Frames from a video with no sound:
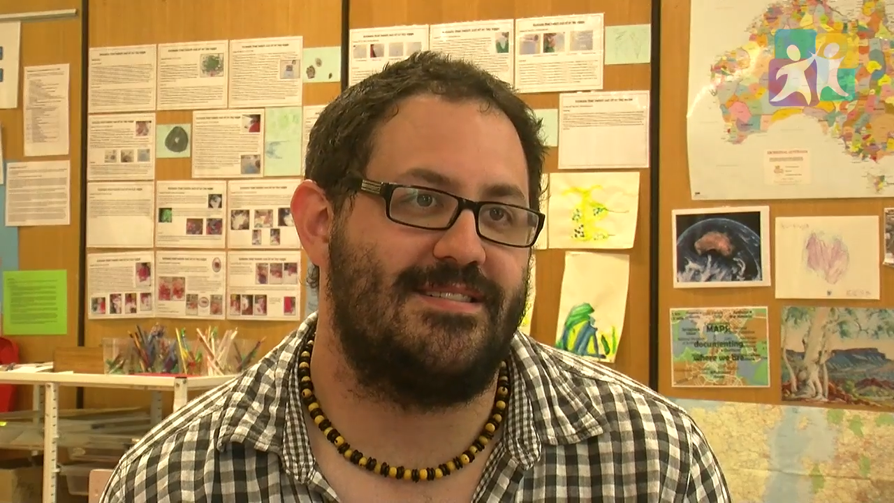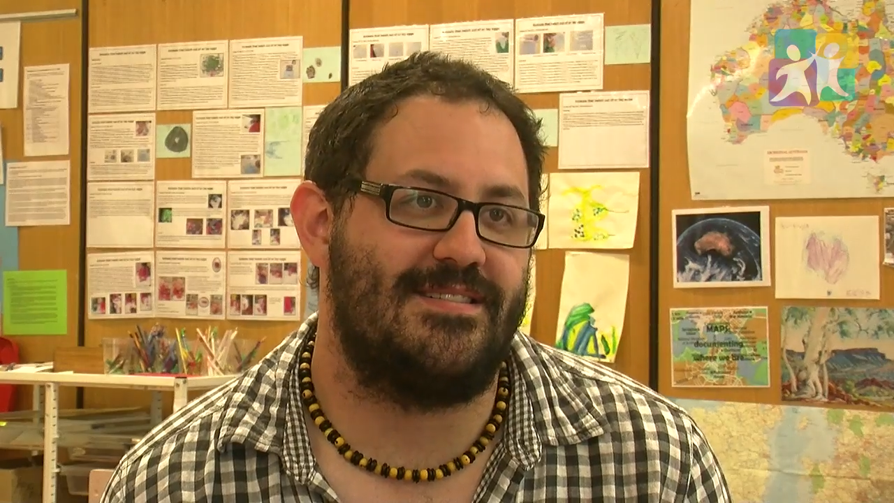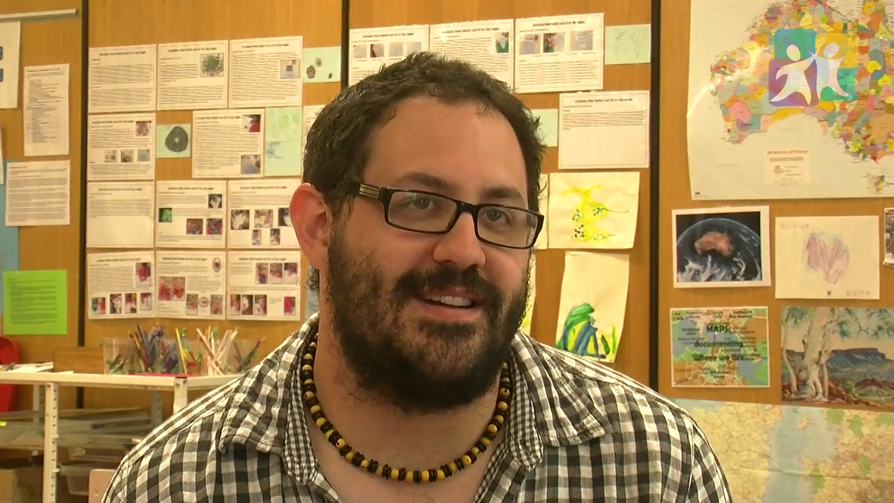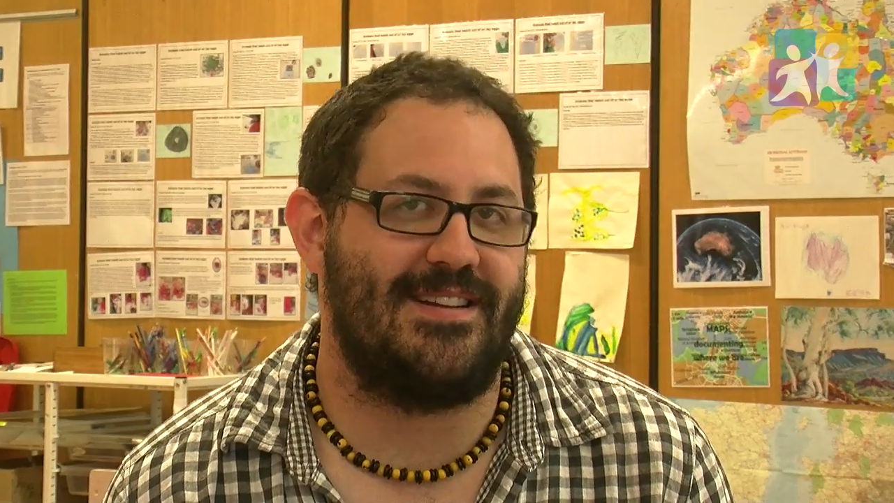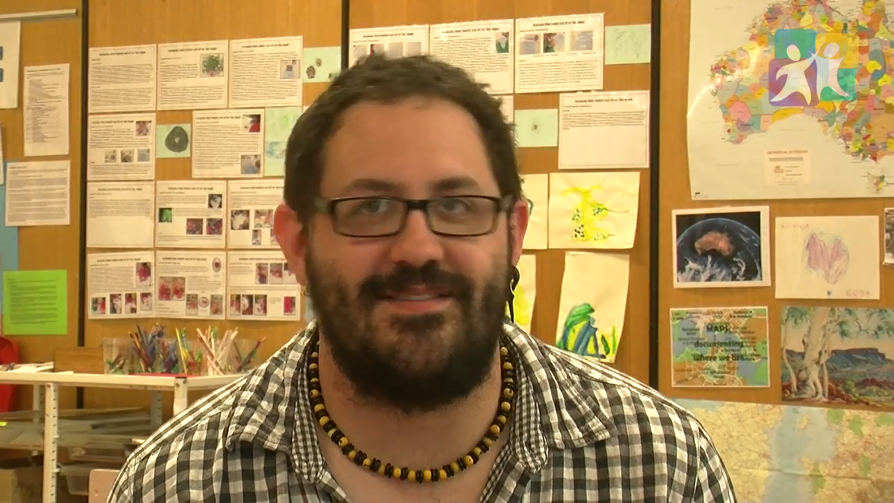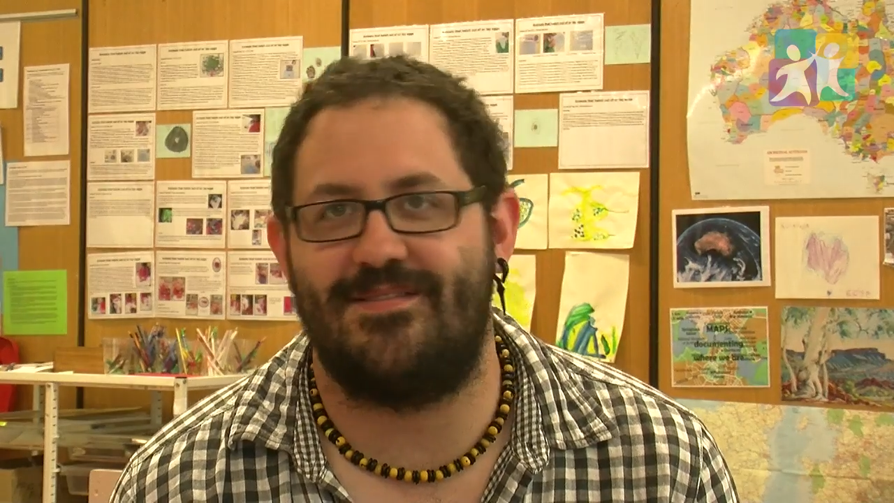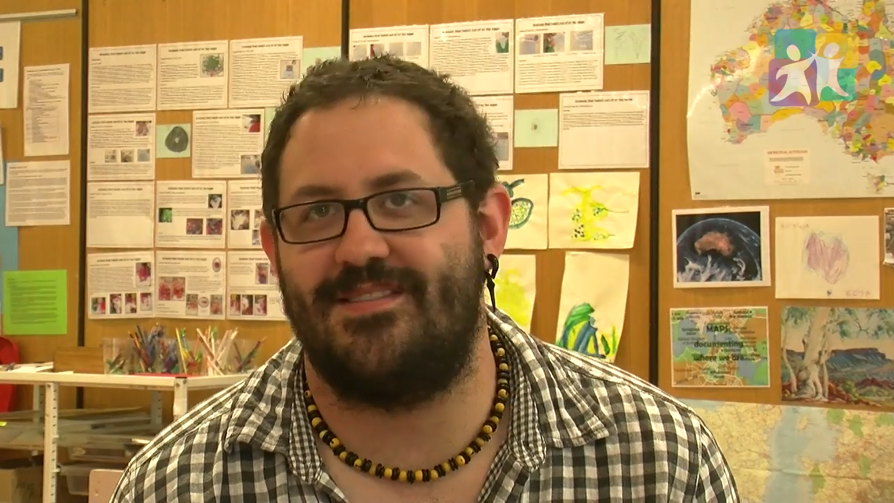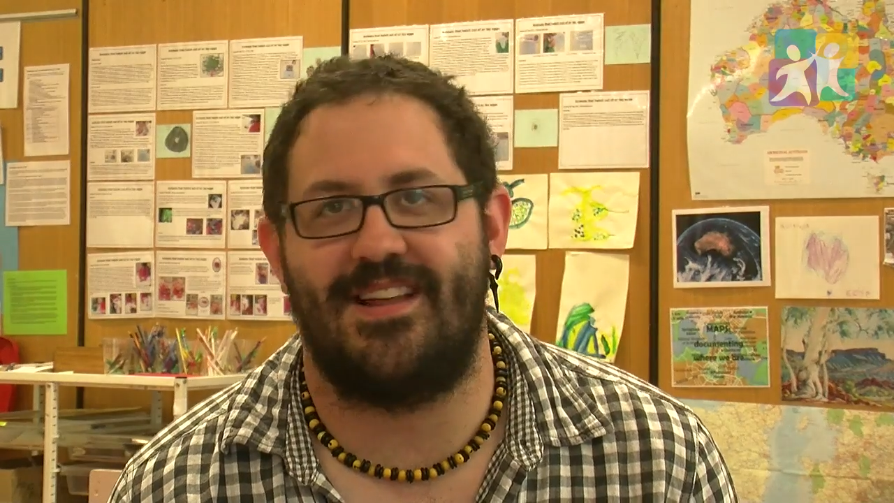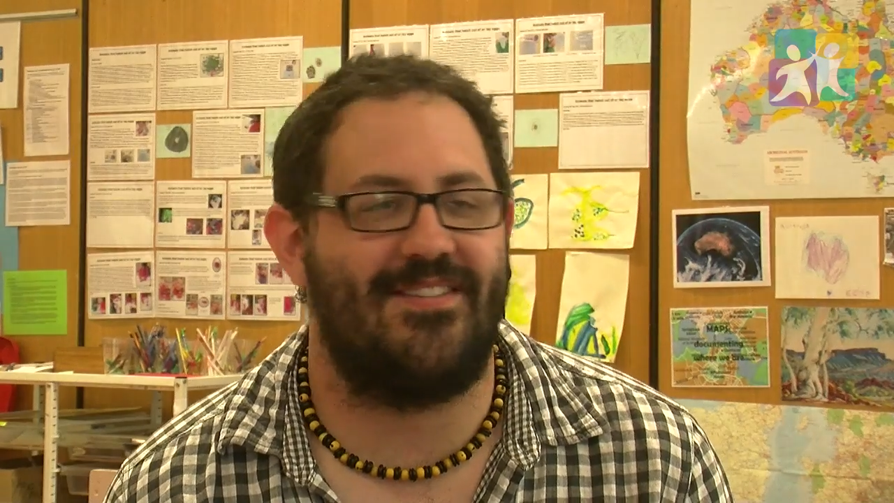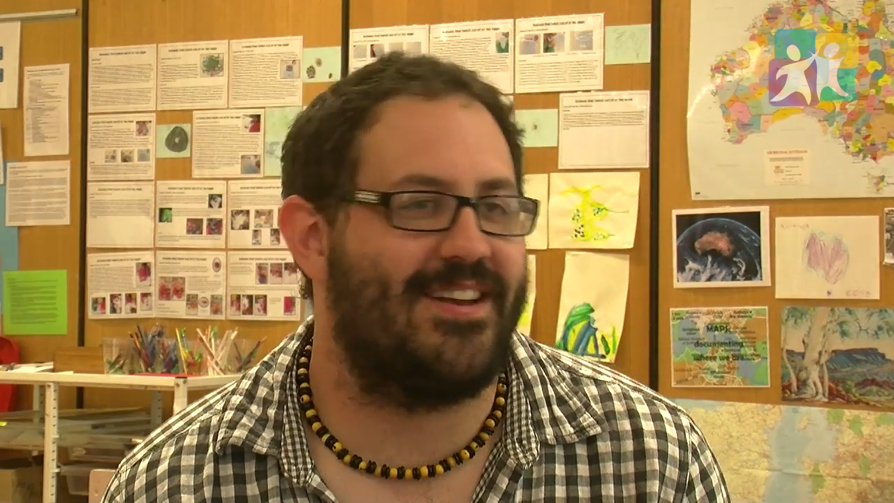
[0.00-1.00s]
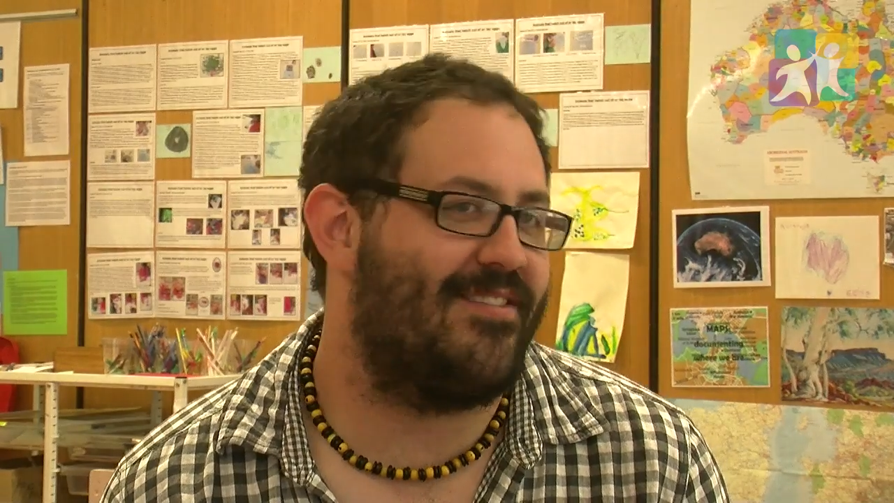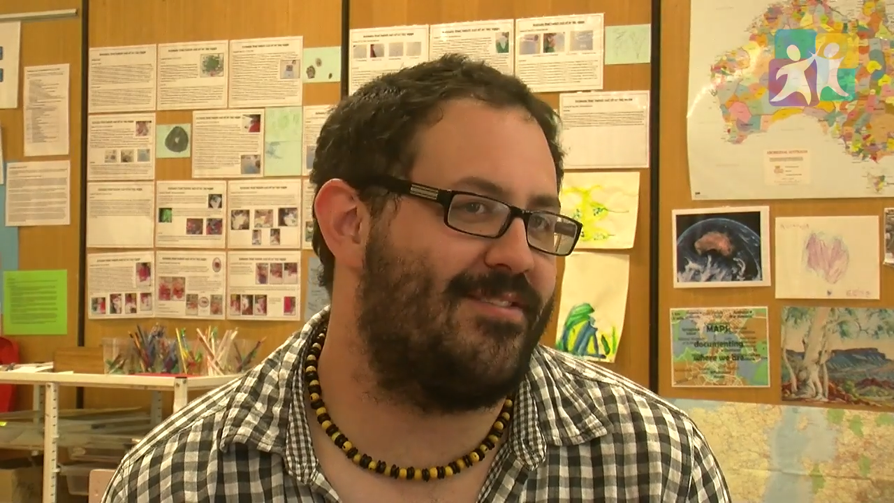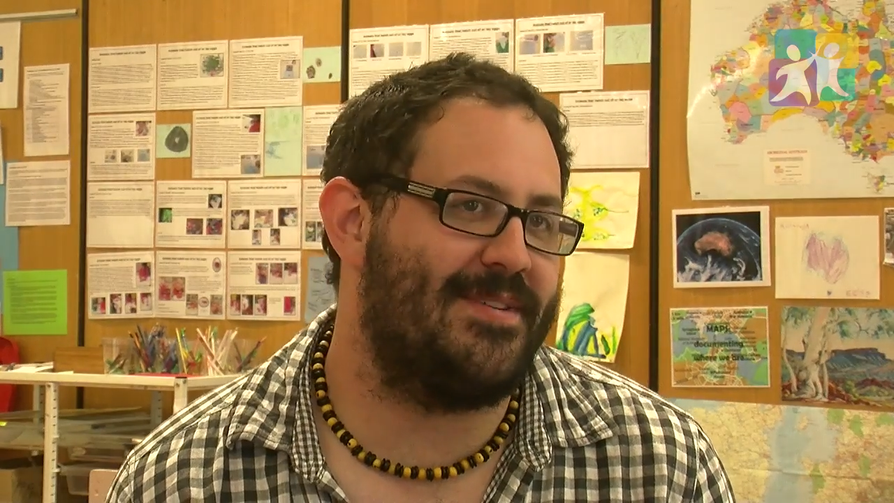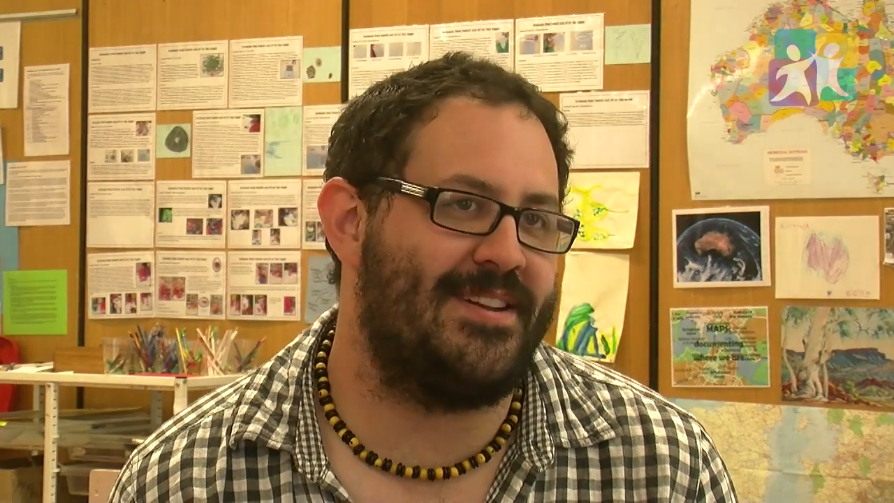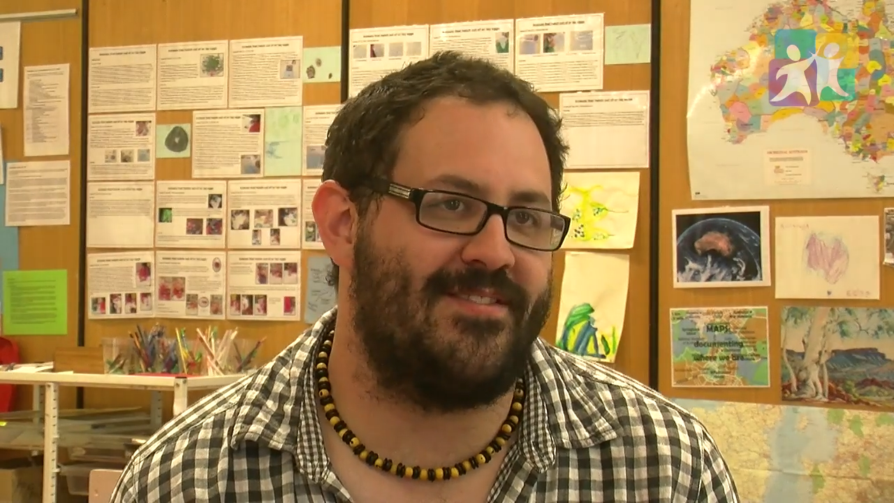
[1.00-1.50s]
and loving
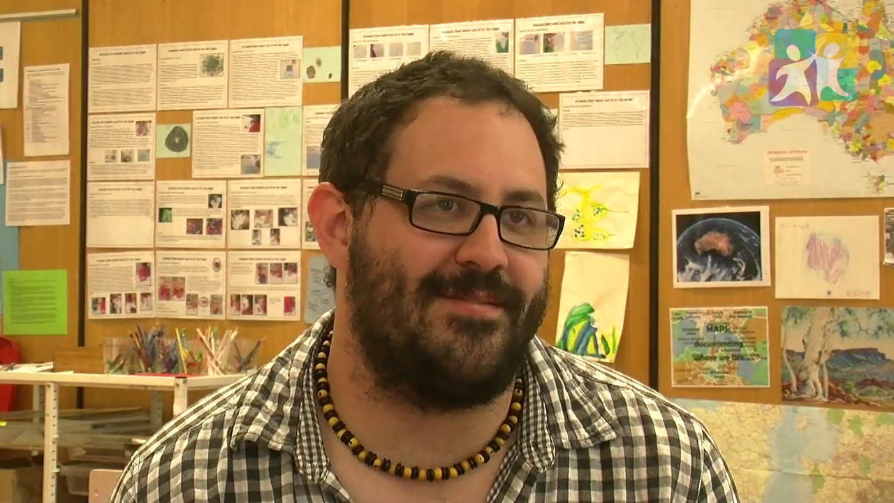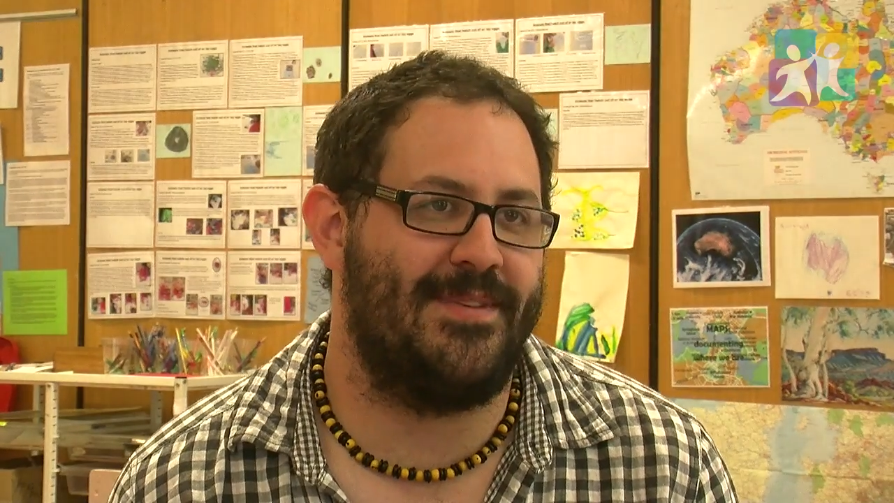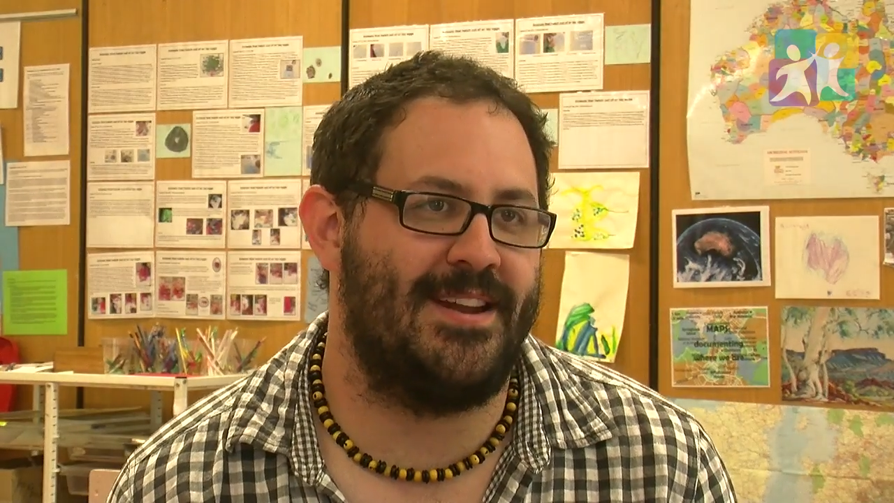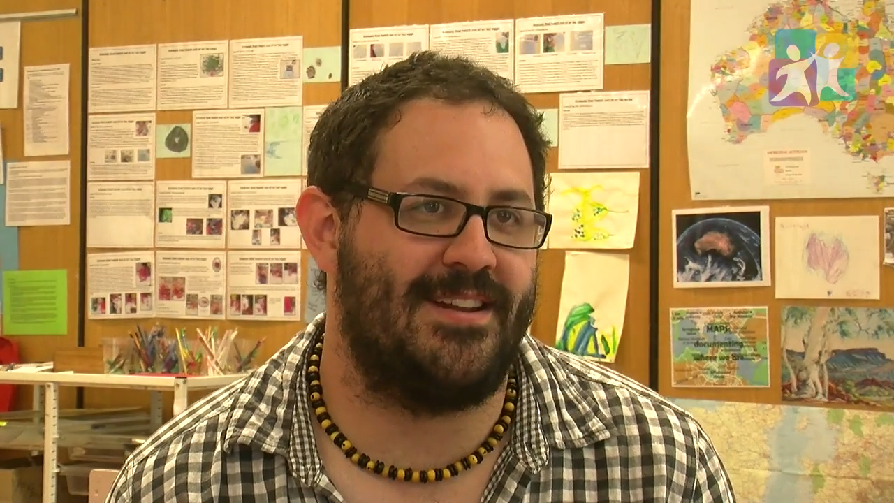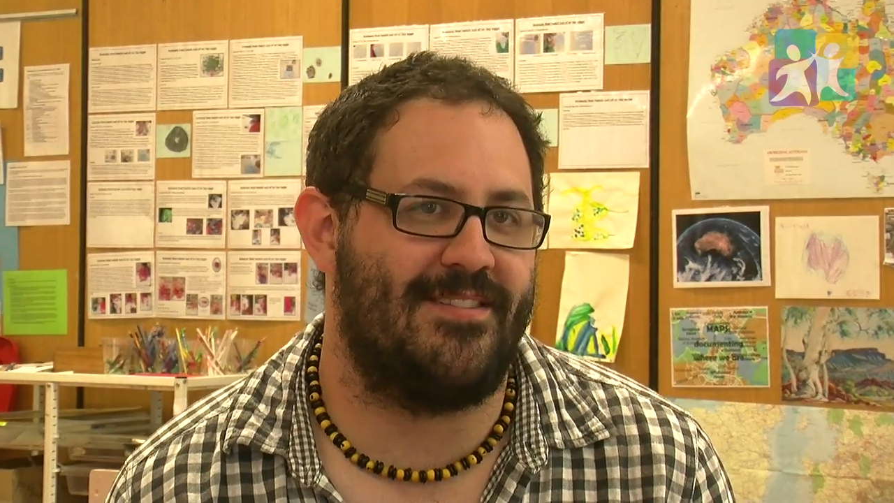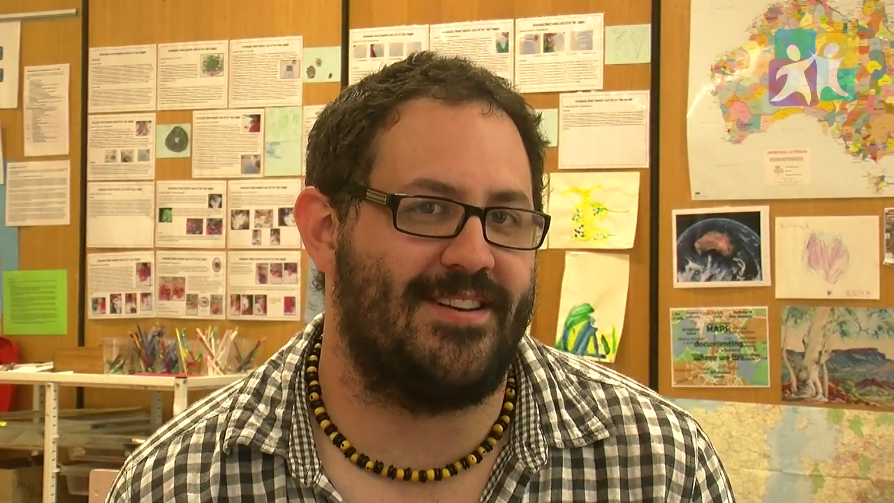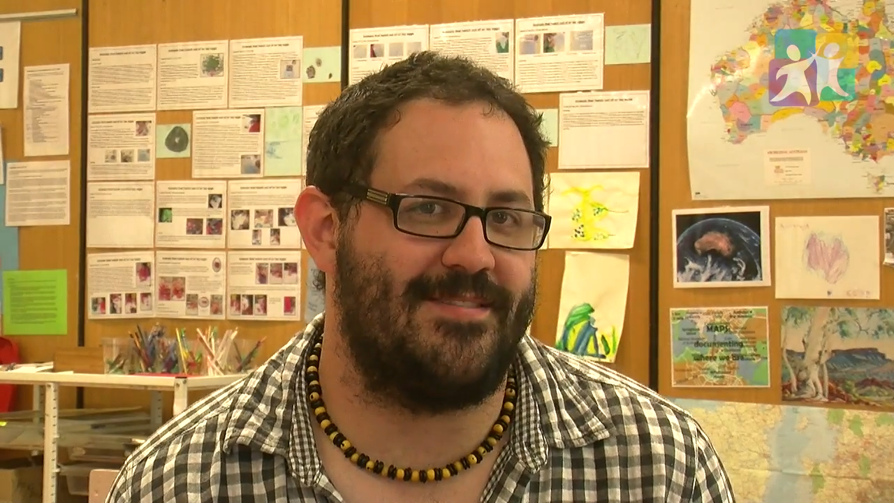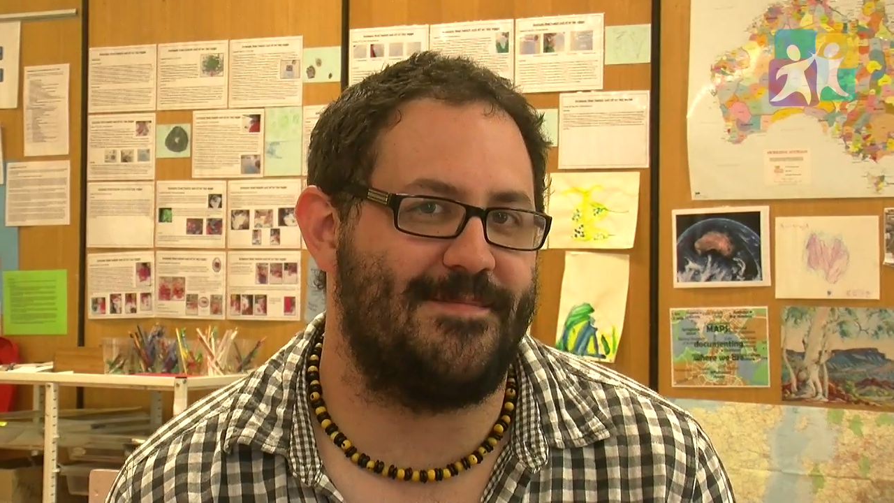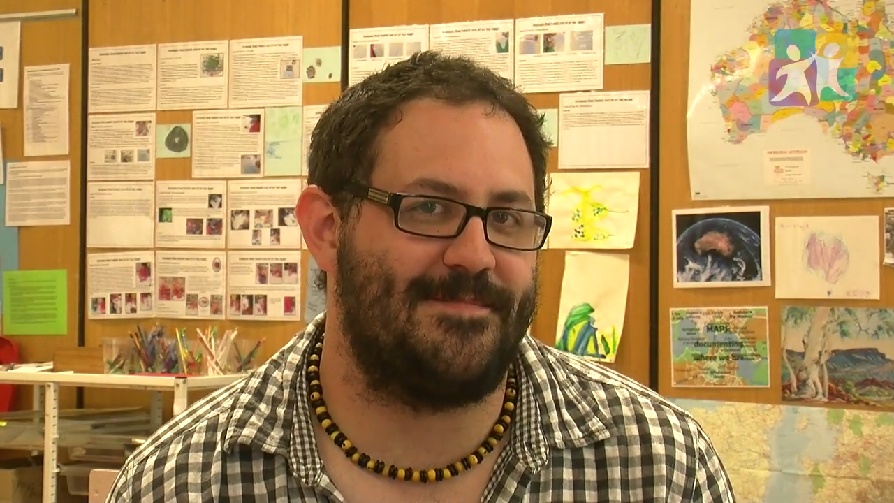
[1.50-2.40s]
every minute of it.